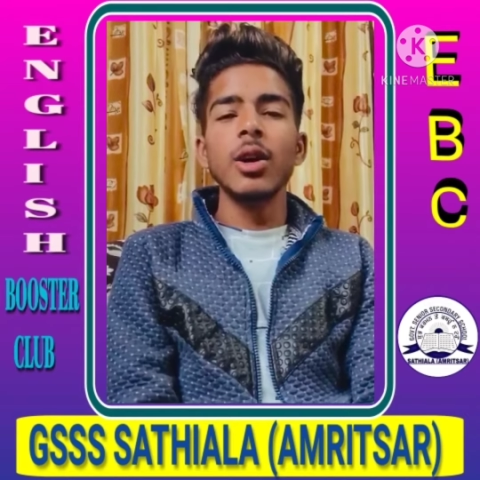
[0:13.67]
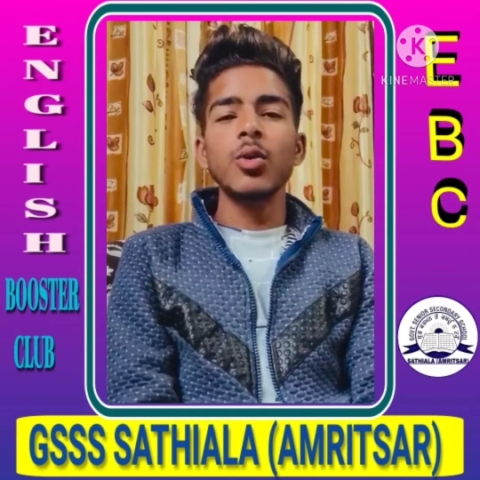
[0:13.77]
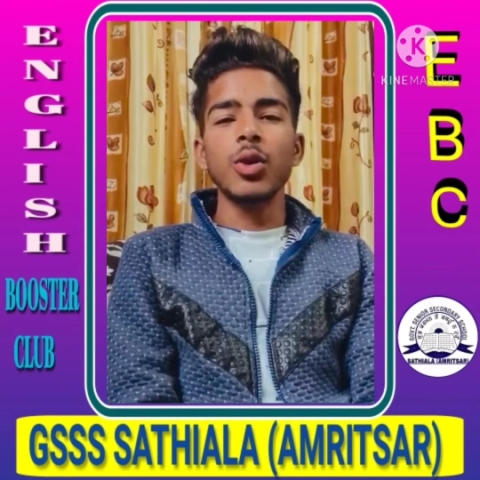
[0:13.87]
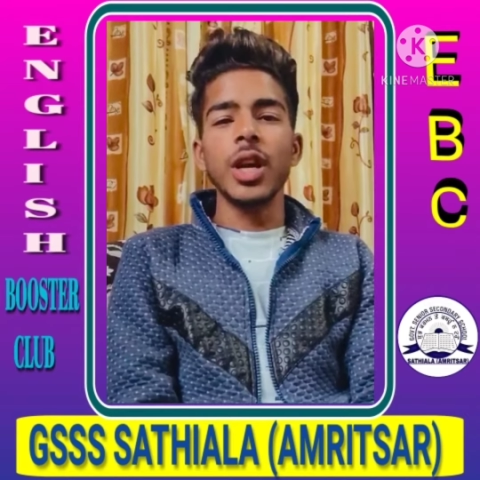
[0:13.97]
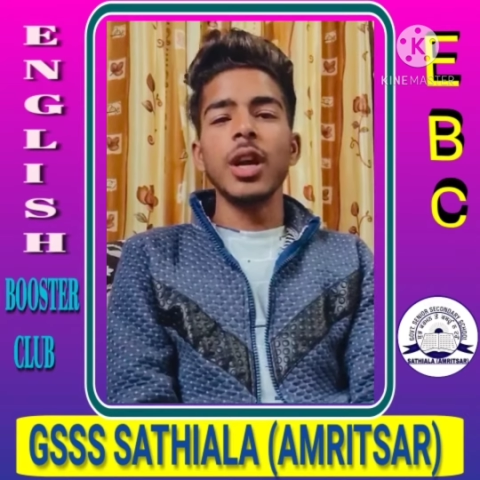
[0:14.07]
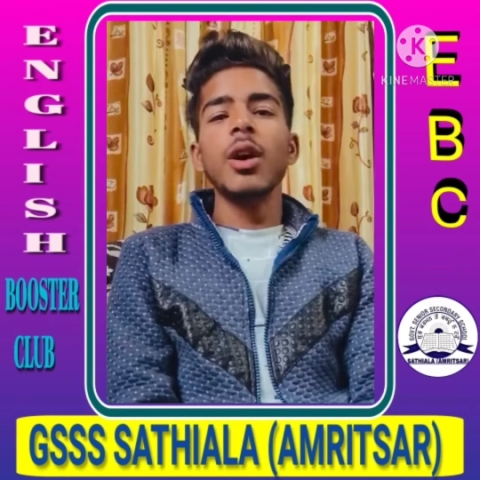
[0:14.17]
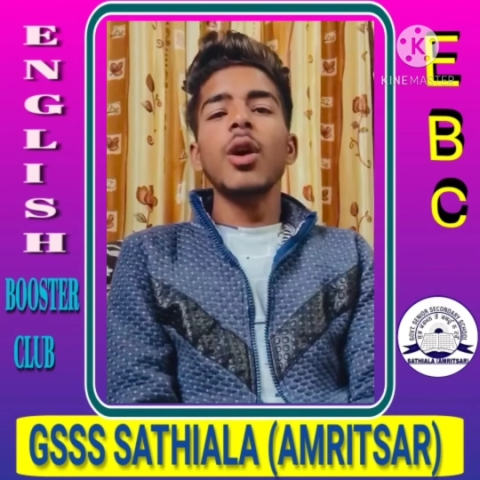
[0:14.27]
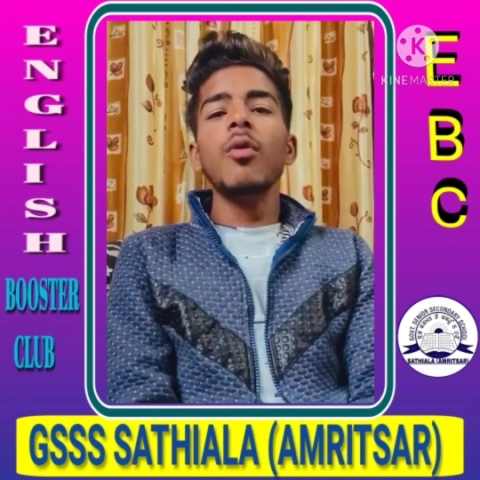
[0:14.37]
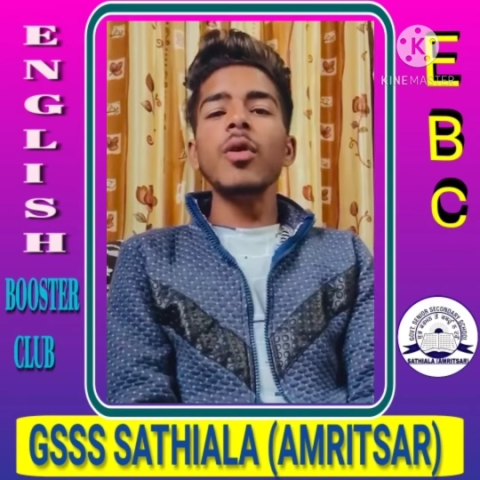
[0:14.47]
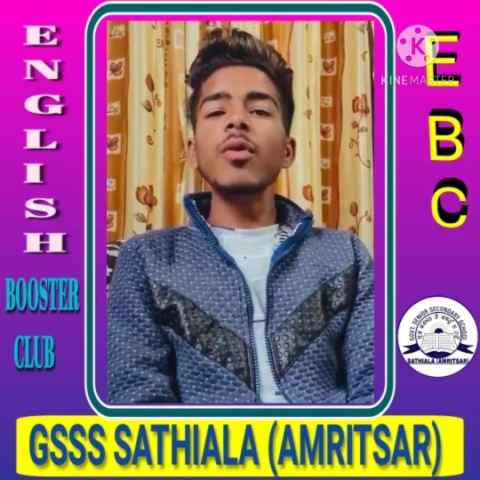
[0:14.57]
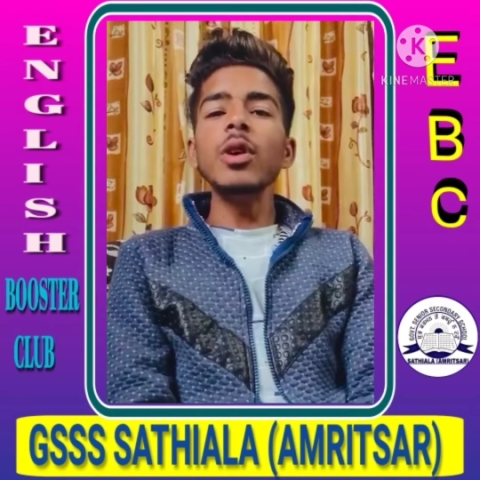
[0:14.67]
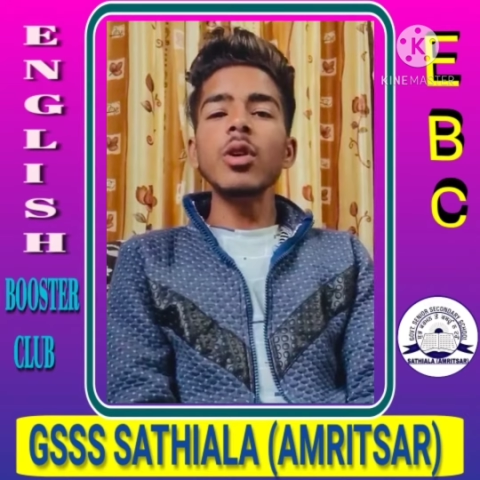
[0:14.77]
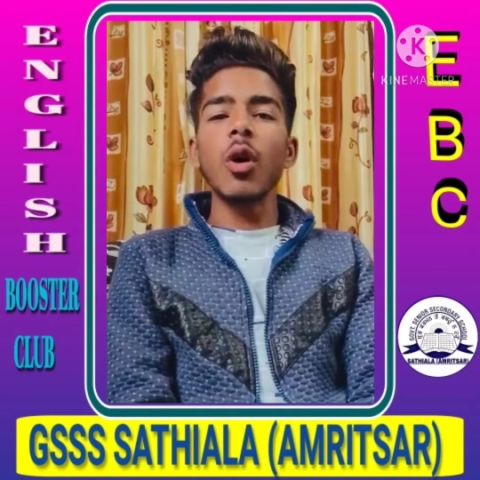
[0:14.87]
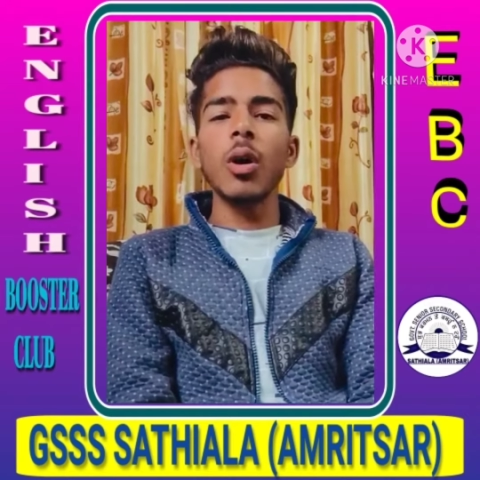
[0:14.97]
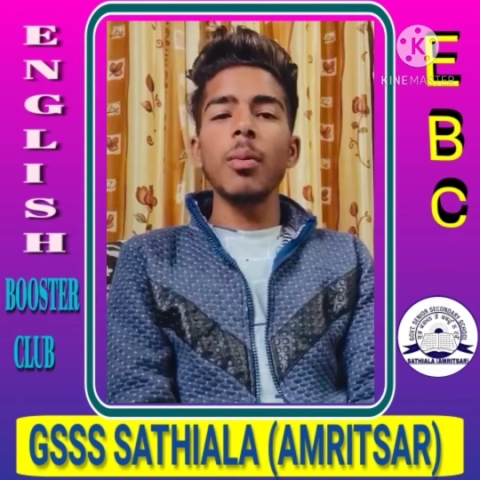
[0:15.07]
Today, we will
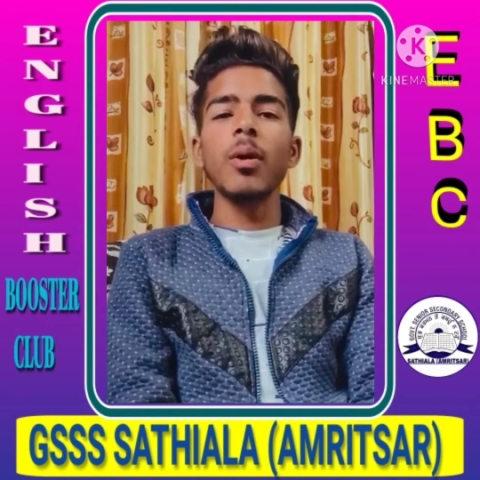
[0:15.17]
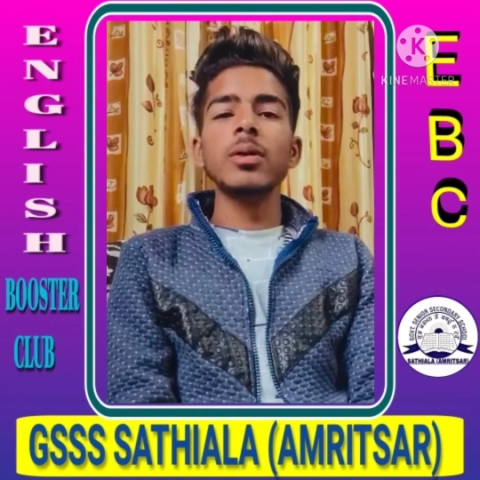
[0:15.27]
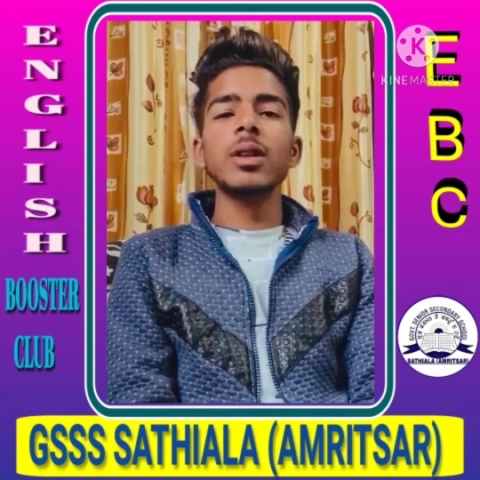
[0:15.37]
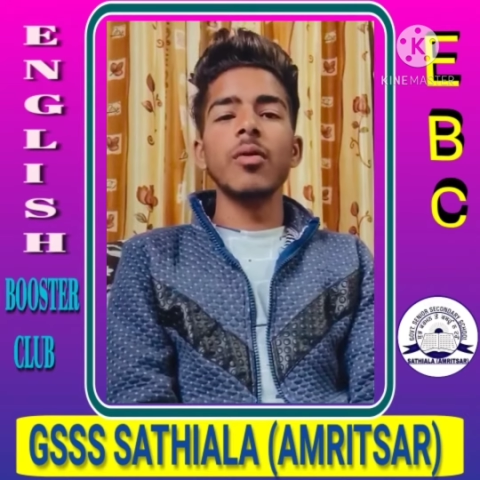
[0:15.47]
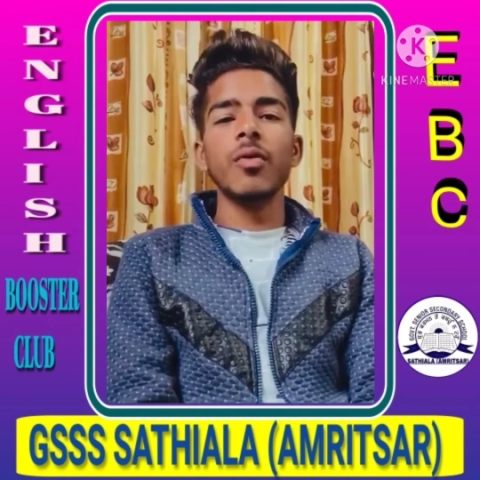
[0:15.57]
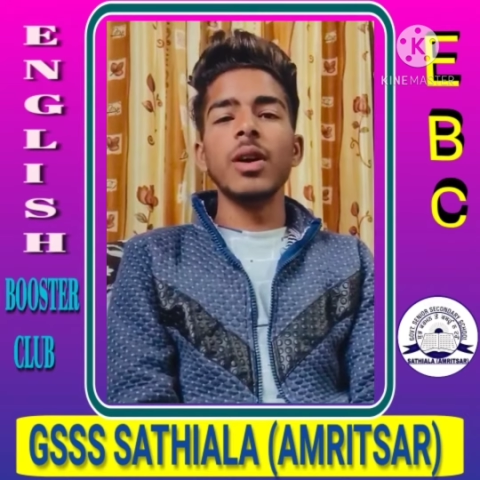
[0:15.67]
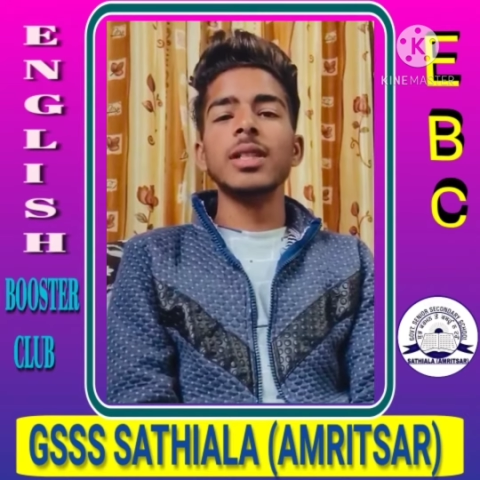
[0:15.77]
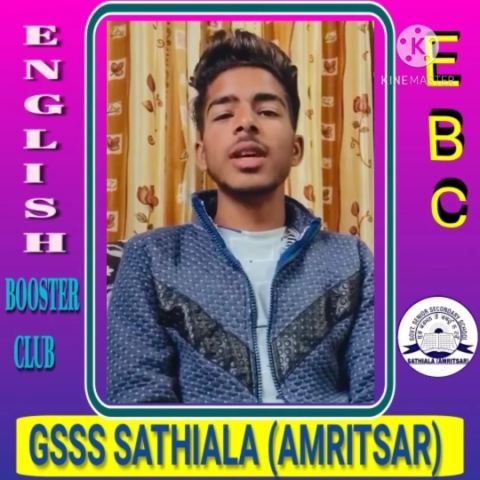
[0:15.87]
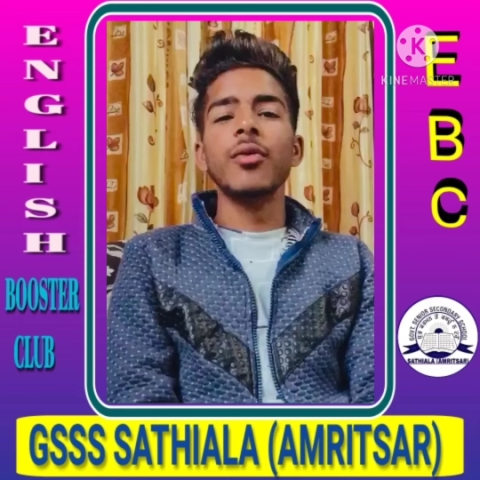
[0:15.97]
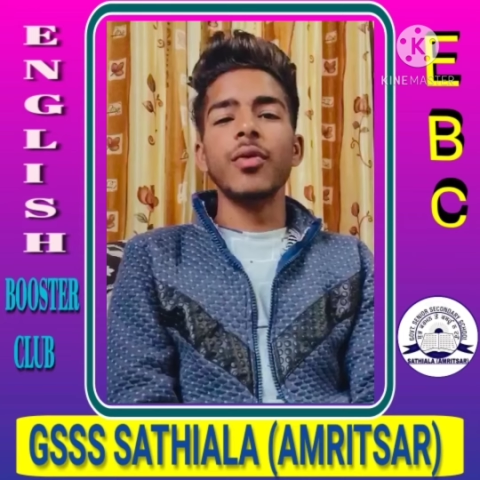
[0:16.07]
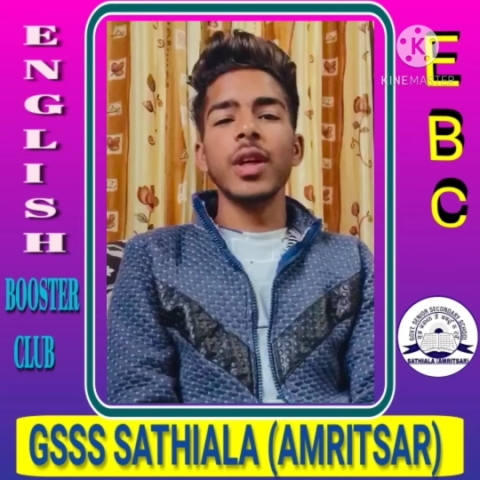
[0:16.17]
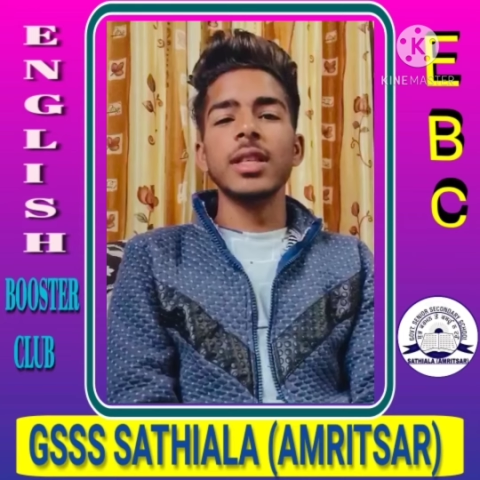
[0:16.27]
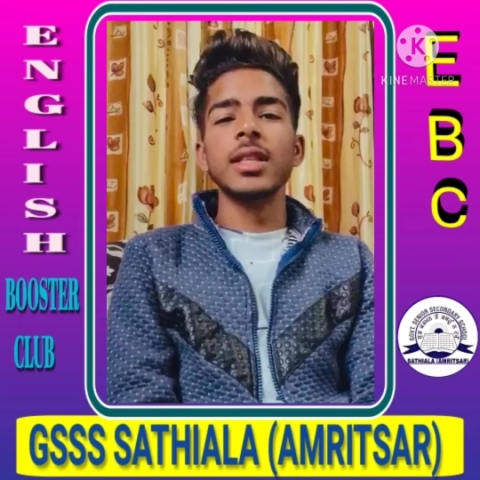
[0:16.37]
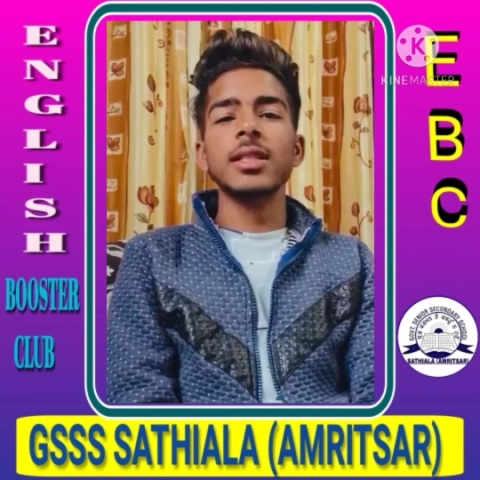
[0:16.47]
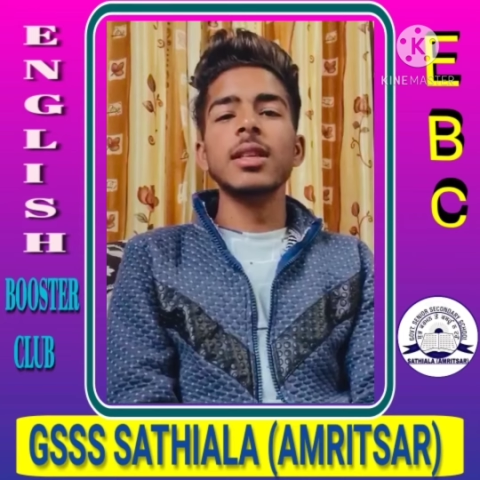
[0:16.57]
talk about some words and
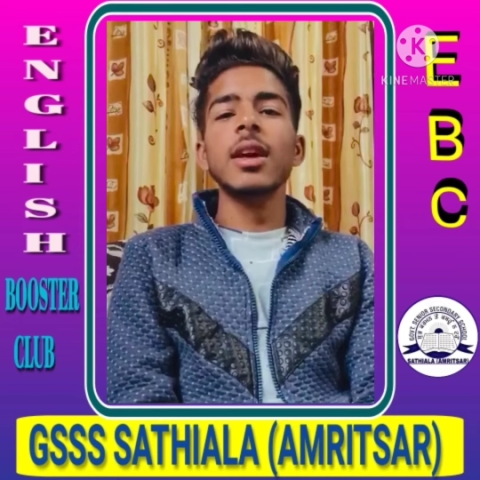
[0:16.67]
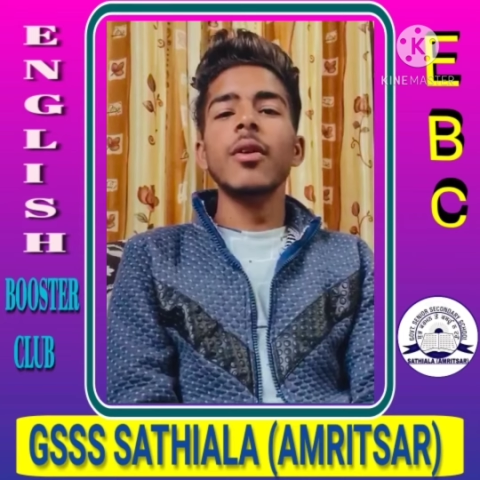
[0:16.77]
phrases